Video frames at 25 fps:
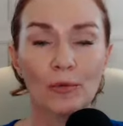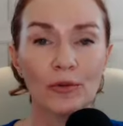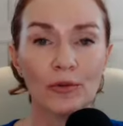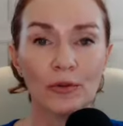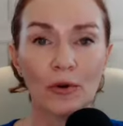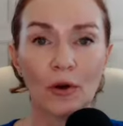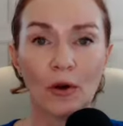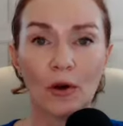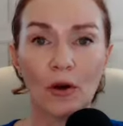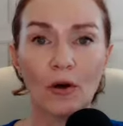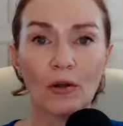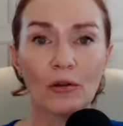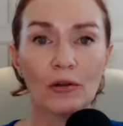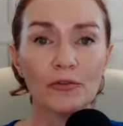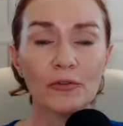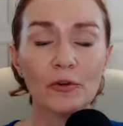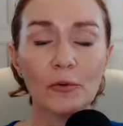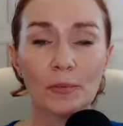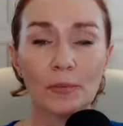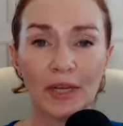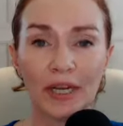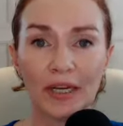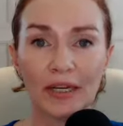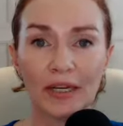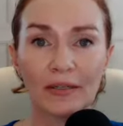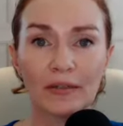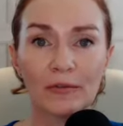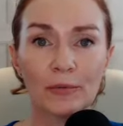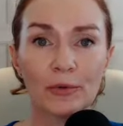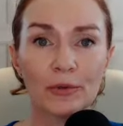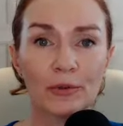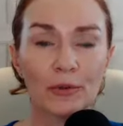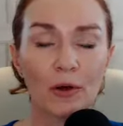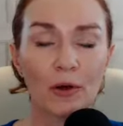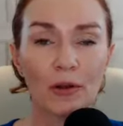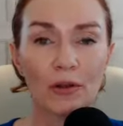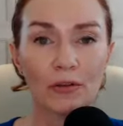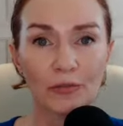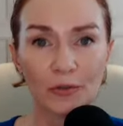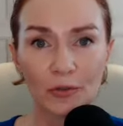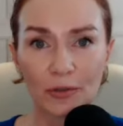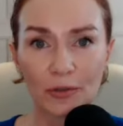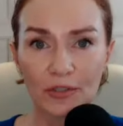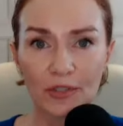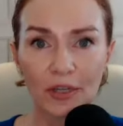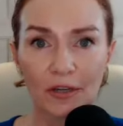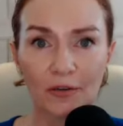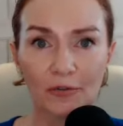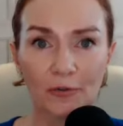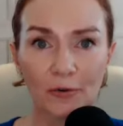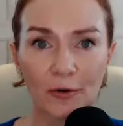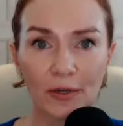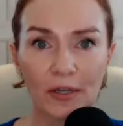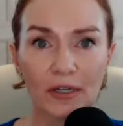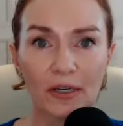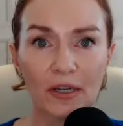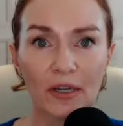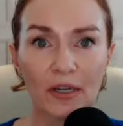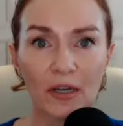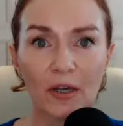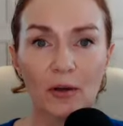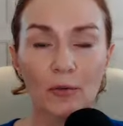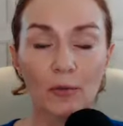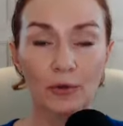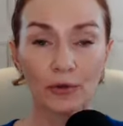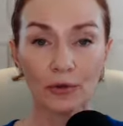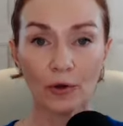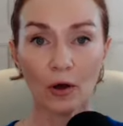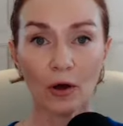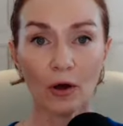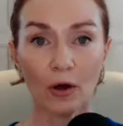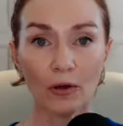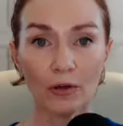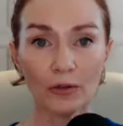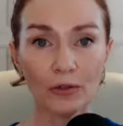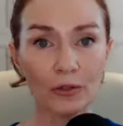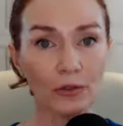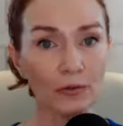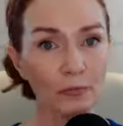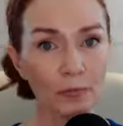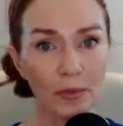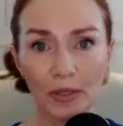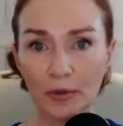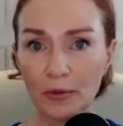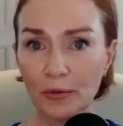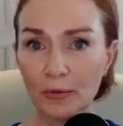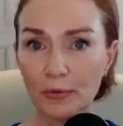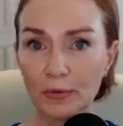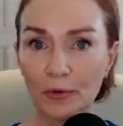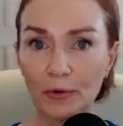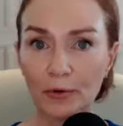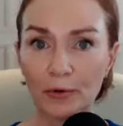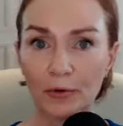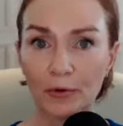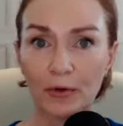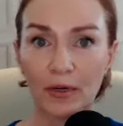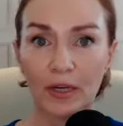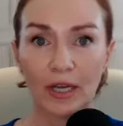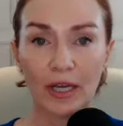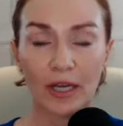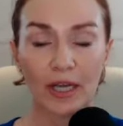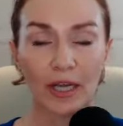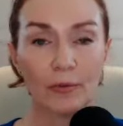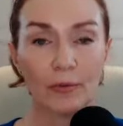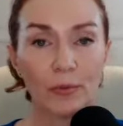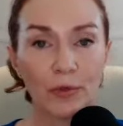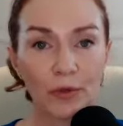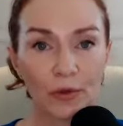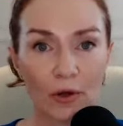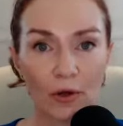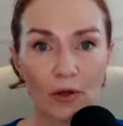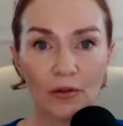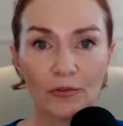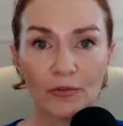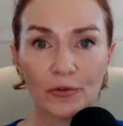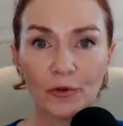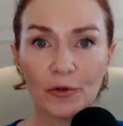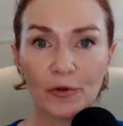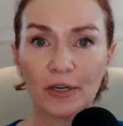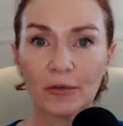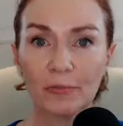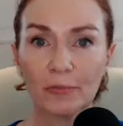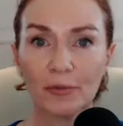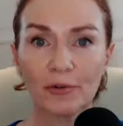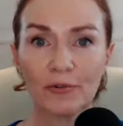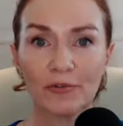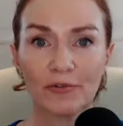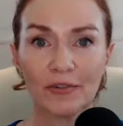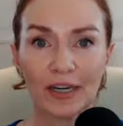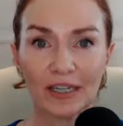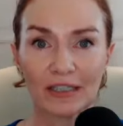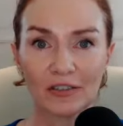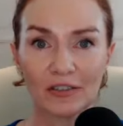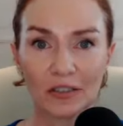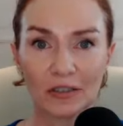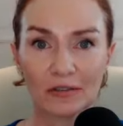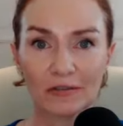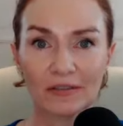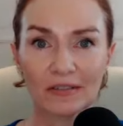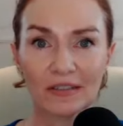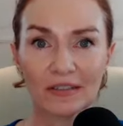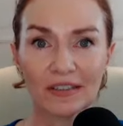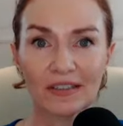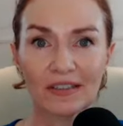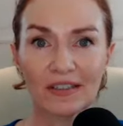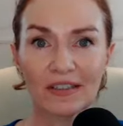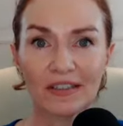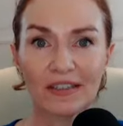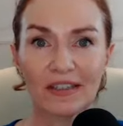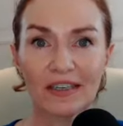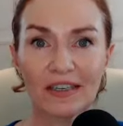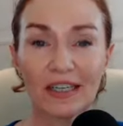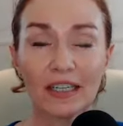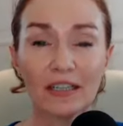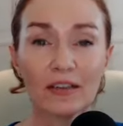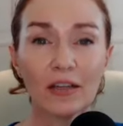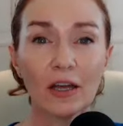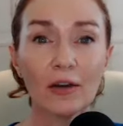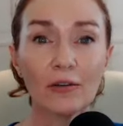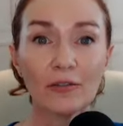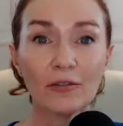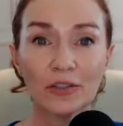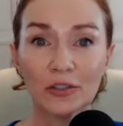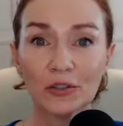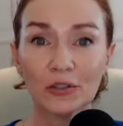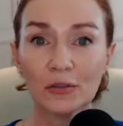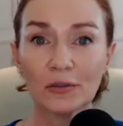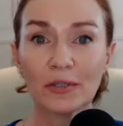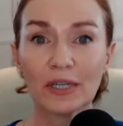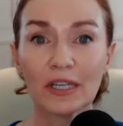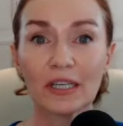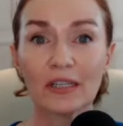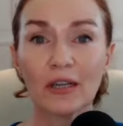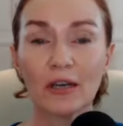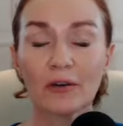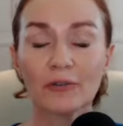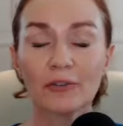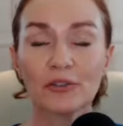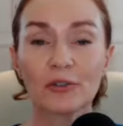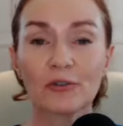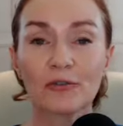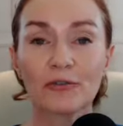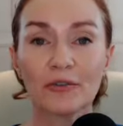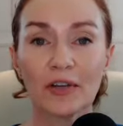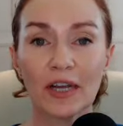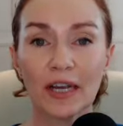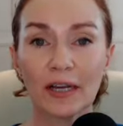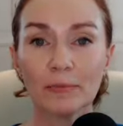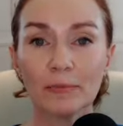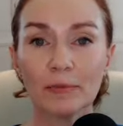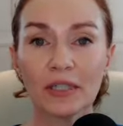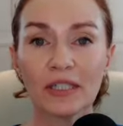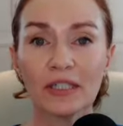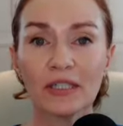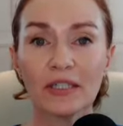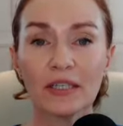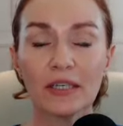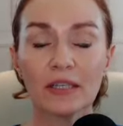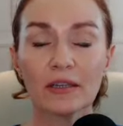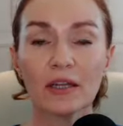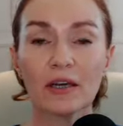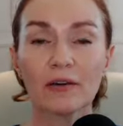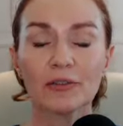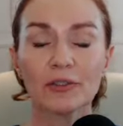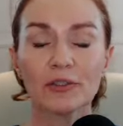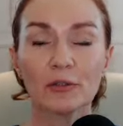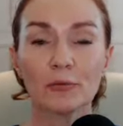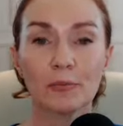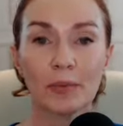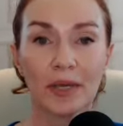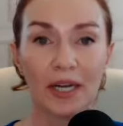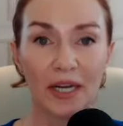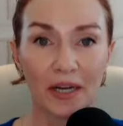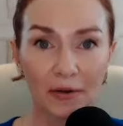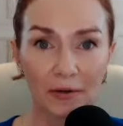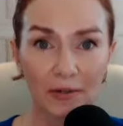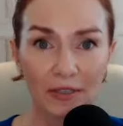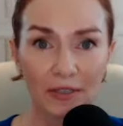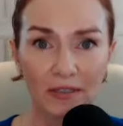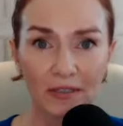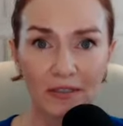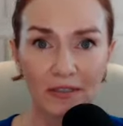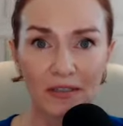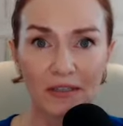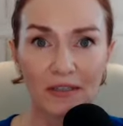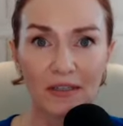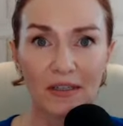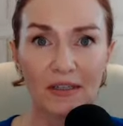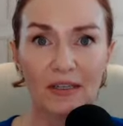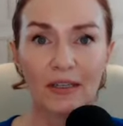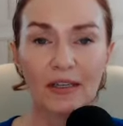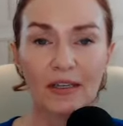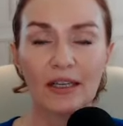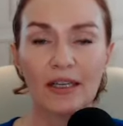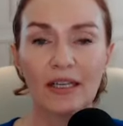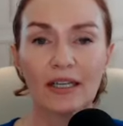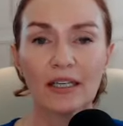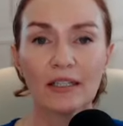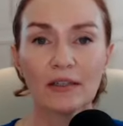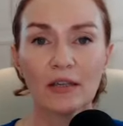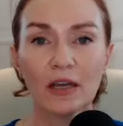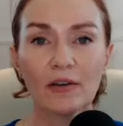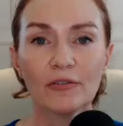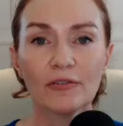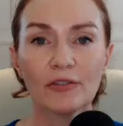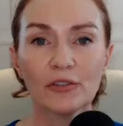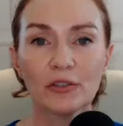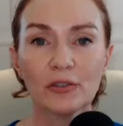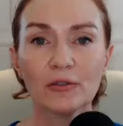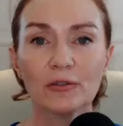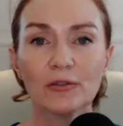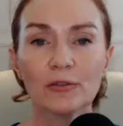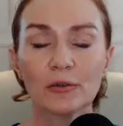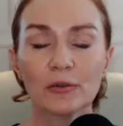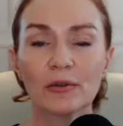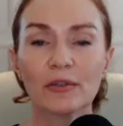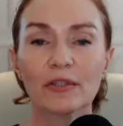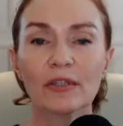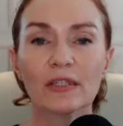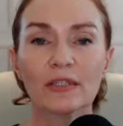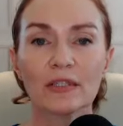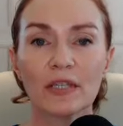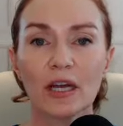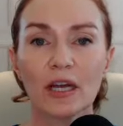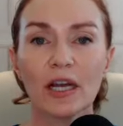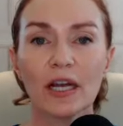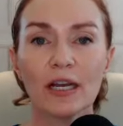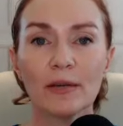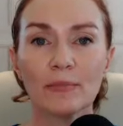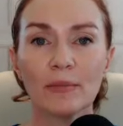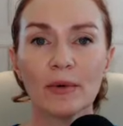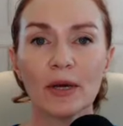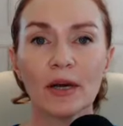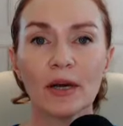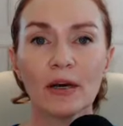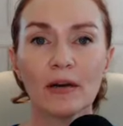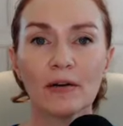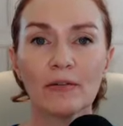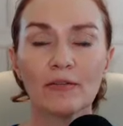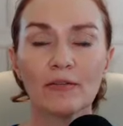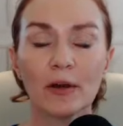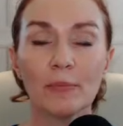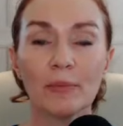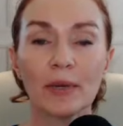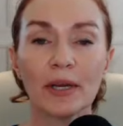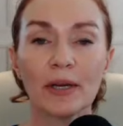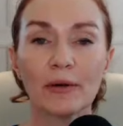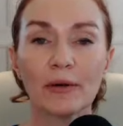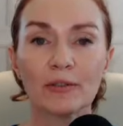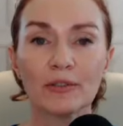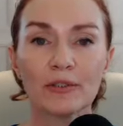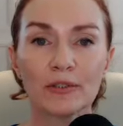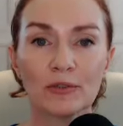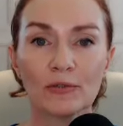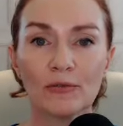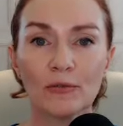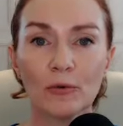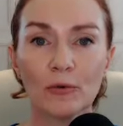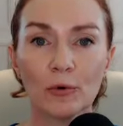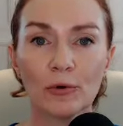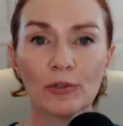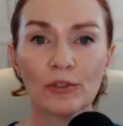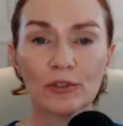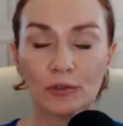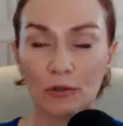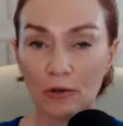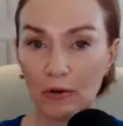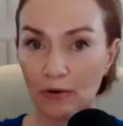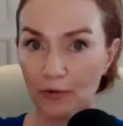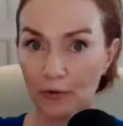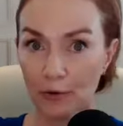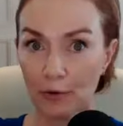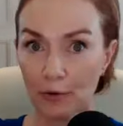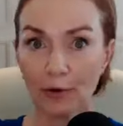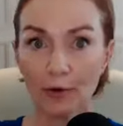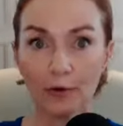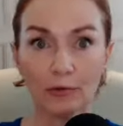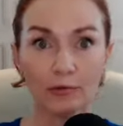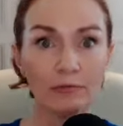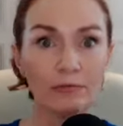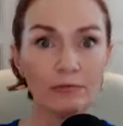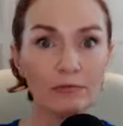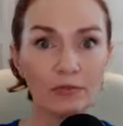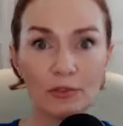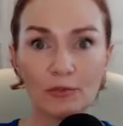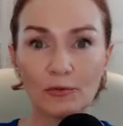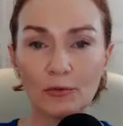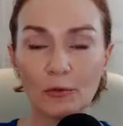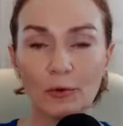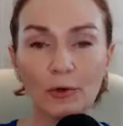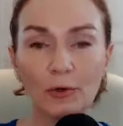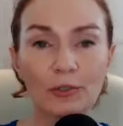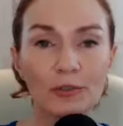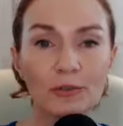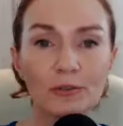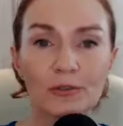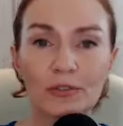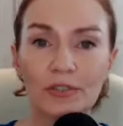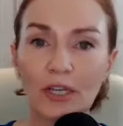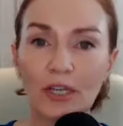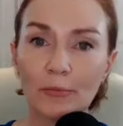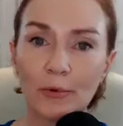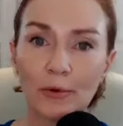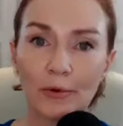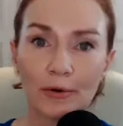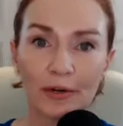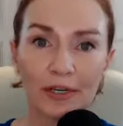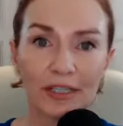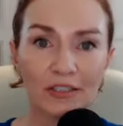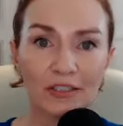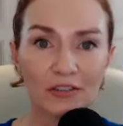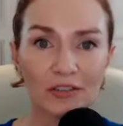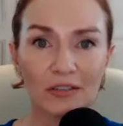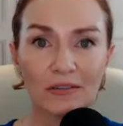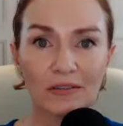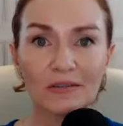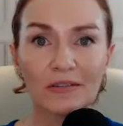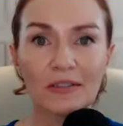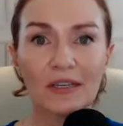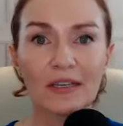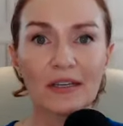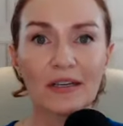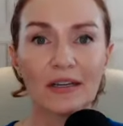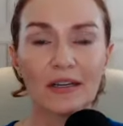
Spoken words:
with all of your pain, with all of your suffering, with all you've been through, and with all of your imperfection. He loves you. He loves your family. He loves your parents. He loved you during the time of a parent's divorce or of your own divorce or separation.